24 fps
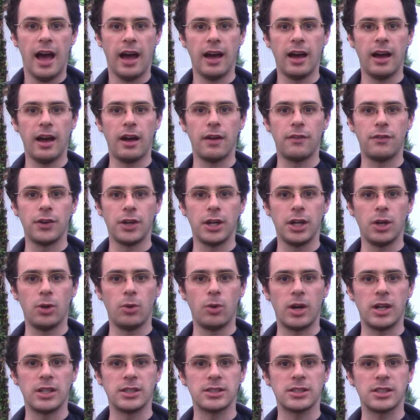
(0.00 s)

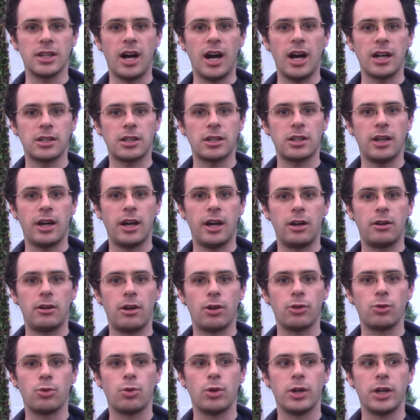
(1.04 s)
Everyone's got their
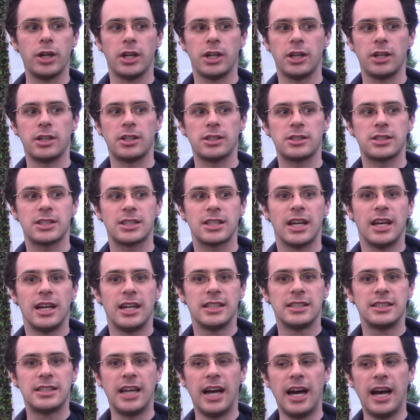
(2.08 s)
own wits,
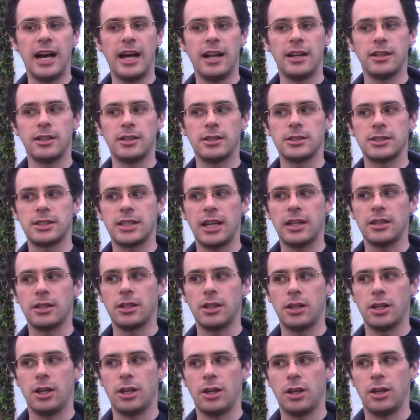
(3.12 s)
talents
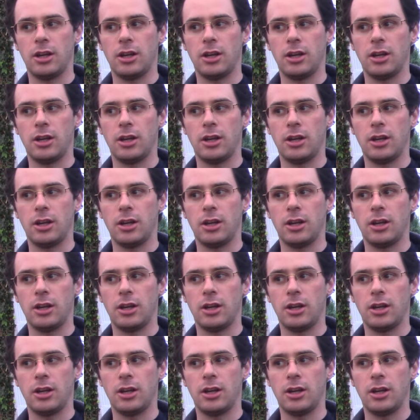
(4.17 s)
and gifts.